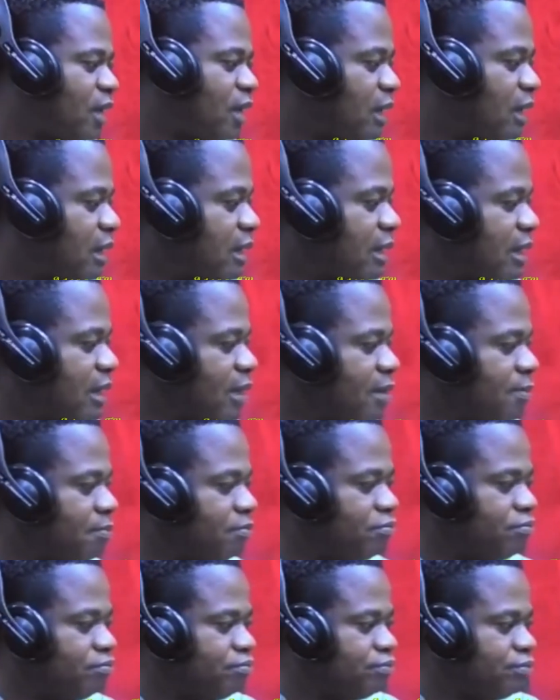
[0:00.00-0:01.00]
With
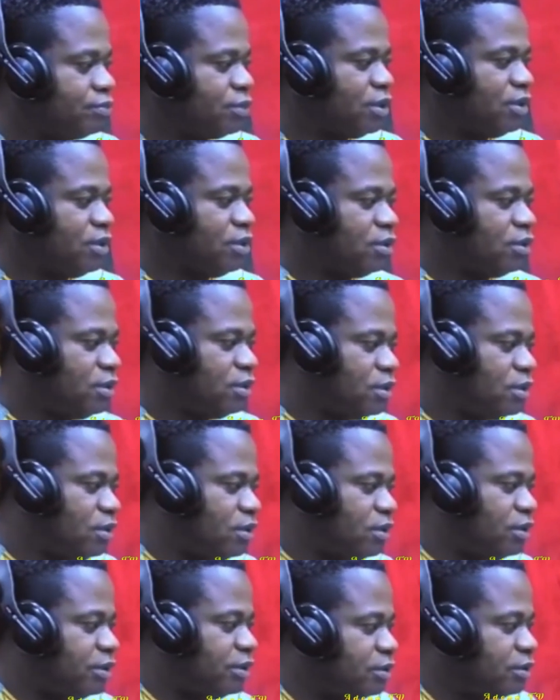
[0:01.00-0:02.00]
Nyansa Boakwa.
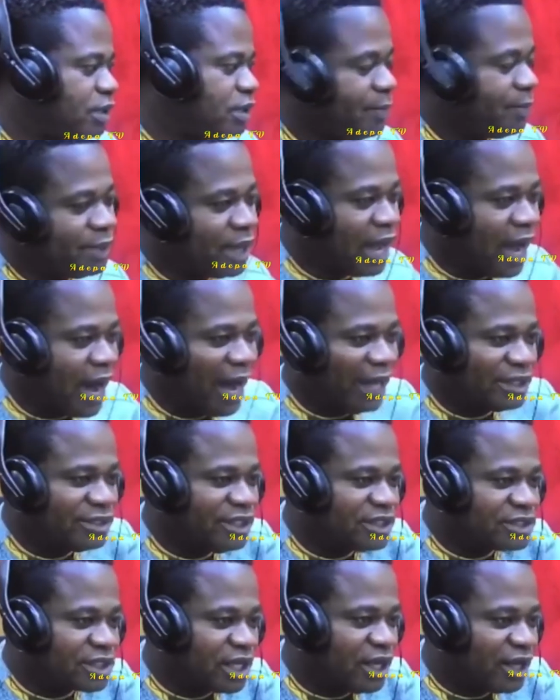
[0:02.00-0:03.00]
Because I've no,
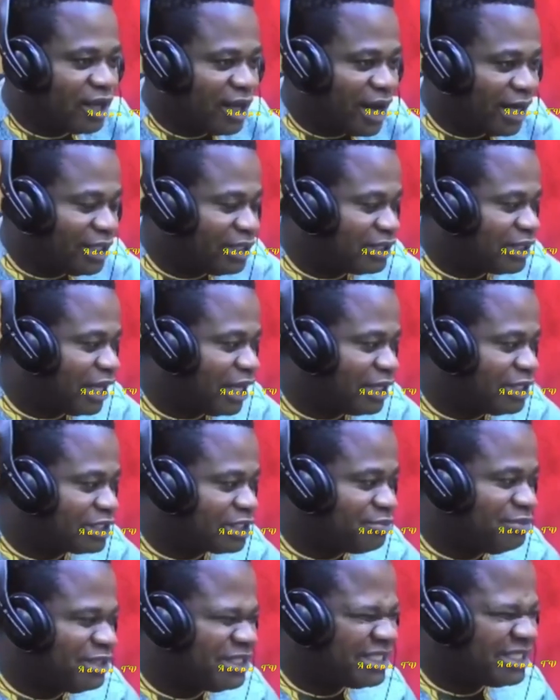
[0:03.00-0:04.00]

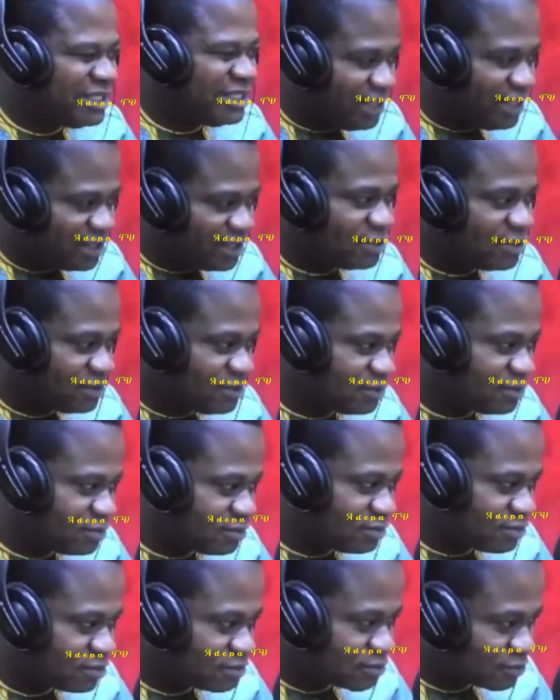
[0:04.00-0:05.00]

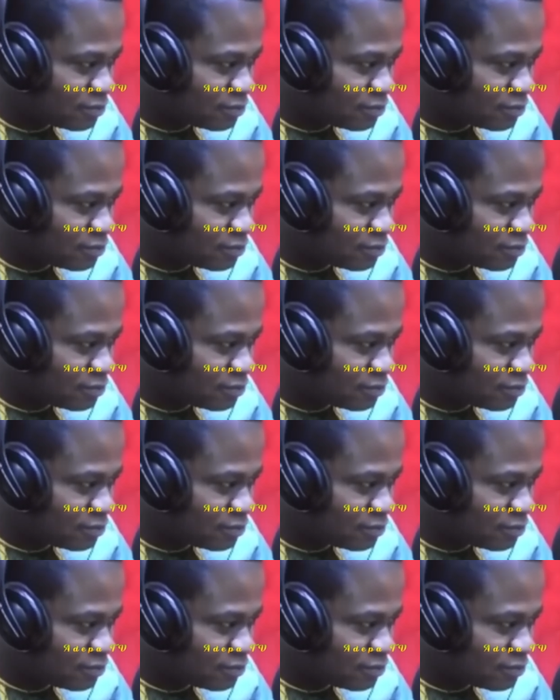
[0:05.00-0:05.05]
Kojo.